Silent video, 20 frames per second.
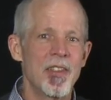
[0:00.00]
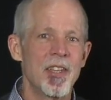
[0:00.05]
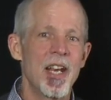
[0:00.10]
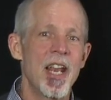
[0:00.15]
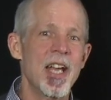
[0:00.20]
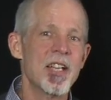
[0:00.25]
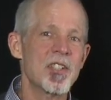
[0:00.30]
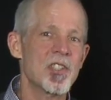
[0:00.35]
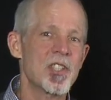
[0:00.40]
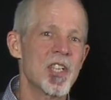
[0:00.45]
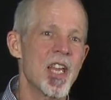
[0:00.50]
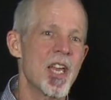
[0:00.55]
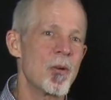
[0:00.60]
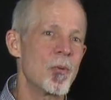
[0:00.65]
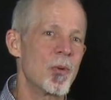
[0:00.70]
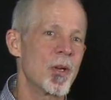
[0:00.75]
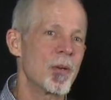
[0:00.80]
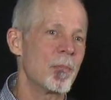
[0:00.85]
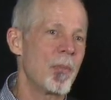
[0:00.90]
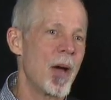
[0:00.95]
And the next day
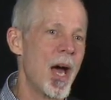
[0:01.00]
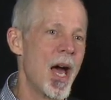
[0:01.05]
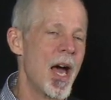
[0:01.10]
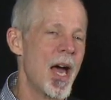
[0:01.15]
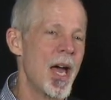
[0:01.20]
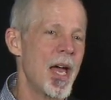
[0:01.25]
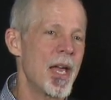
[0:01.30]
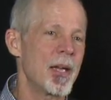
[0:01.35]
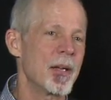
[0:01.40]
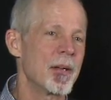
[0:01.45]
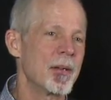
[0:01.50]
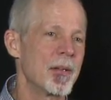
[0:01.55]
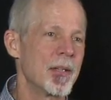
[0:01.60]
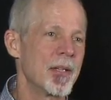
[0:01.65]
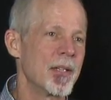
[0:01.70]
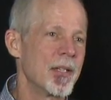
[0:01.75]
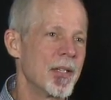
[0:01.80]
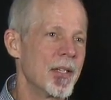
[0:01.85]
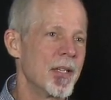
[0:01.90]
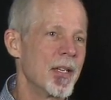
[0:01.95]
went by
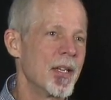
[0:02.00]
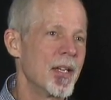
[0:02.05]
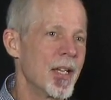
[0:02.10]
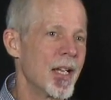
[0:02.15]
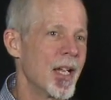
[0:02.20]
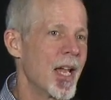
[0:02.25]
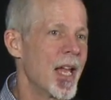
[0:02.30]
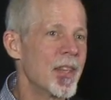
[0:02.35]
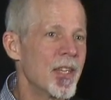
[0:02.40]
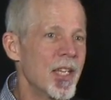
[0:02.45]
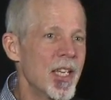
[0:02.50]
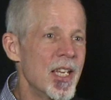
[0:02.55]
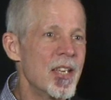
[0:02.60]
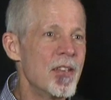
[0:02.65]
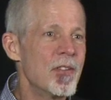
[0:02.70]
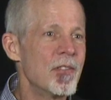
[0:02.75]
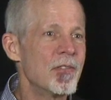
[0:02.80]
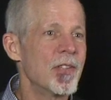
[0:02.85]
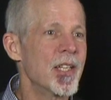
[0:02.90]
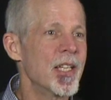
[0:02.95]
and the
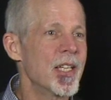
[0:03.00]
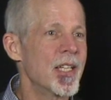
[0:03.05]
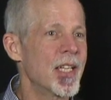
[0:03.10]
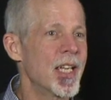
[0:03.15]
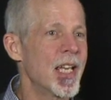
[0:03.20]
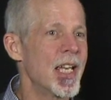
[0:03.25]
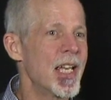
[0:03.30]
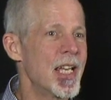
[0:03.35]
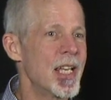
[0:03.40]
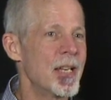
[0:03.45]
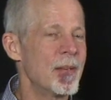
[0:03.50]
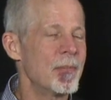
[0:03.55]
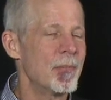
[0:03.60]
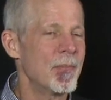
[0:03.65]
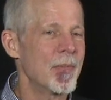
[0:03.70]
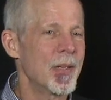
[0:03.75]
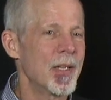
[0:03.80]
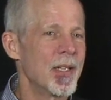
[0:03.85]
evening came,